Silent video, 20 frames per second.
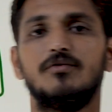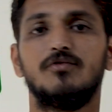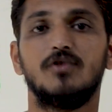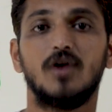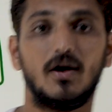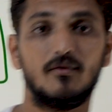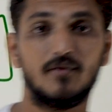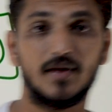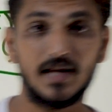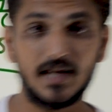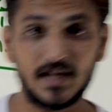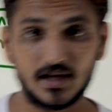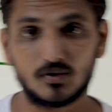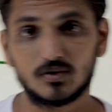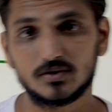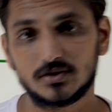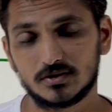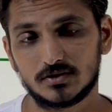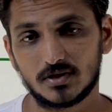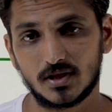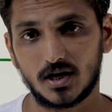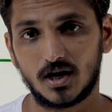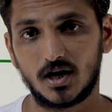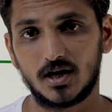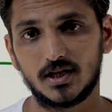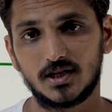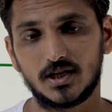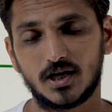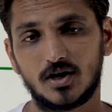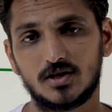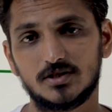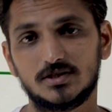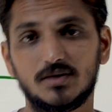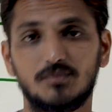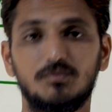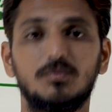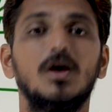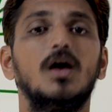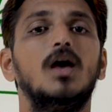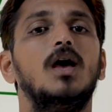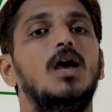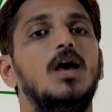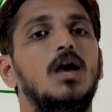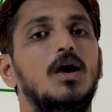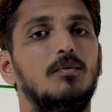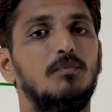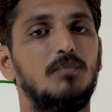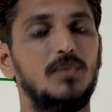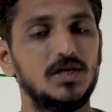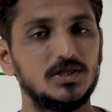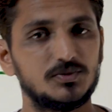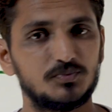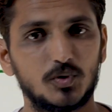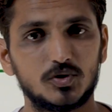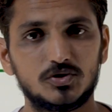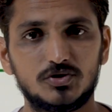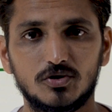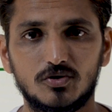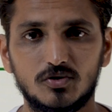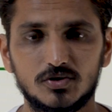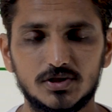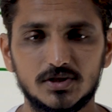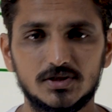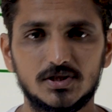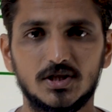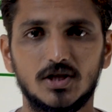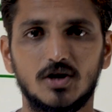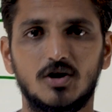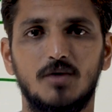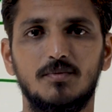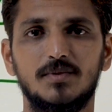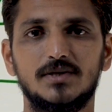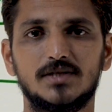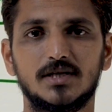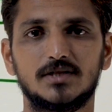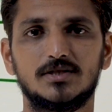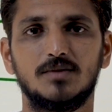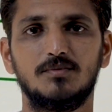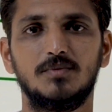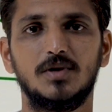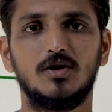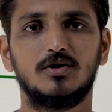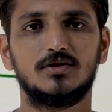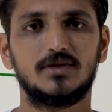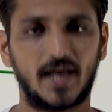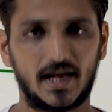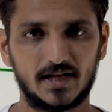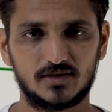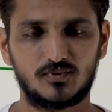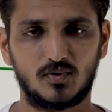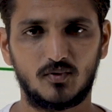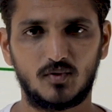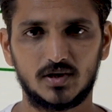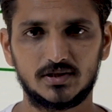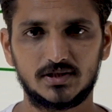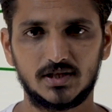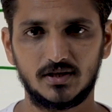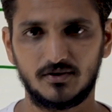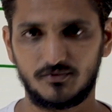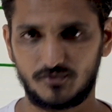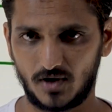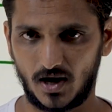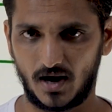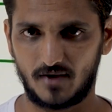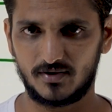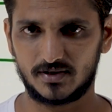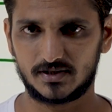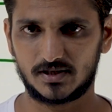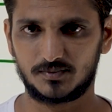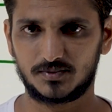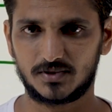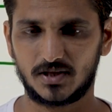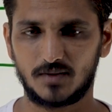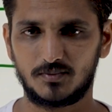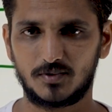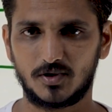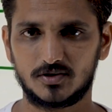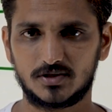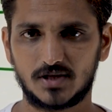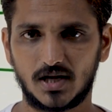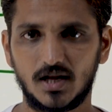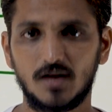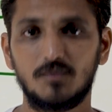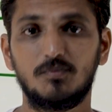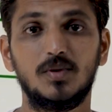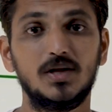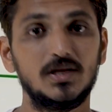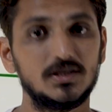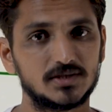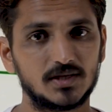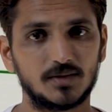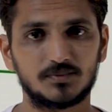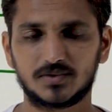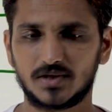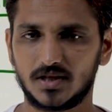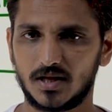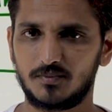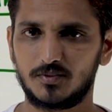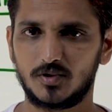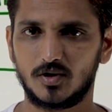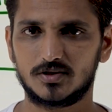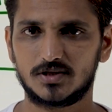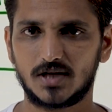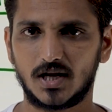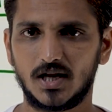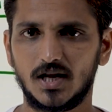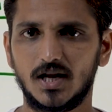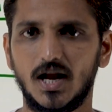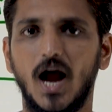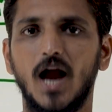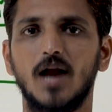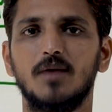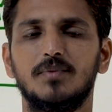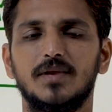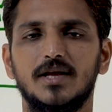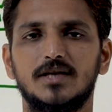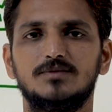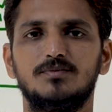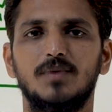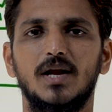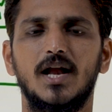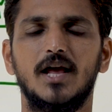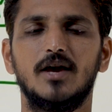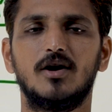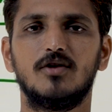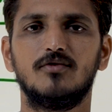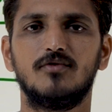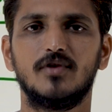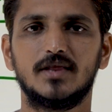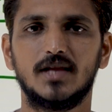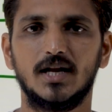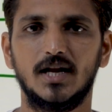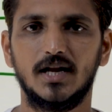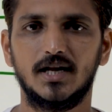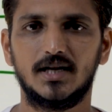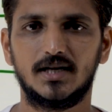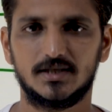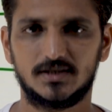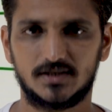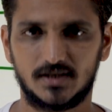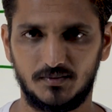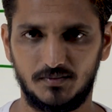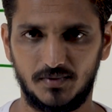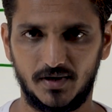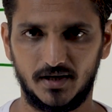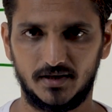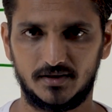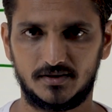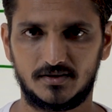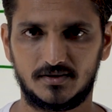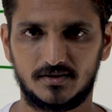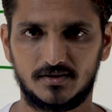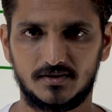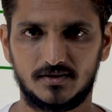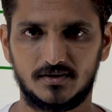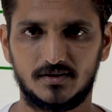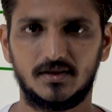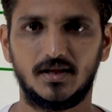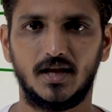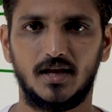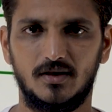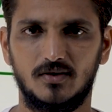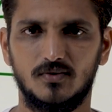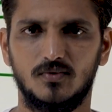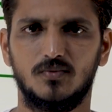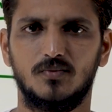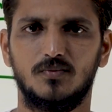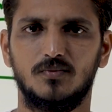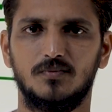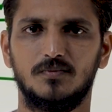If you have any questions regarding the concept, Please post your questions in the comment section below. Thanks for watching. If you haven't subscribed to our channel, please subscribe to our channel and press bell icon for the latest updates. Thank you.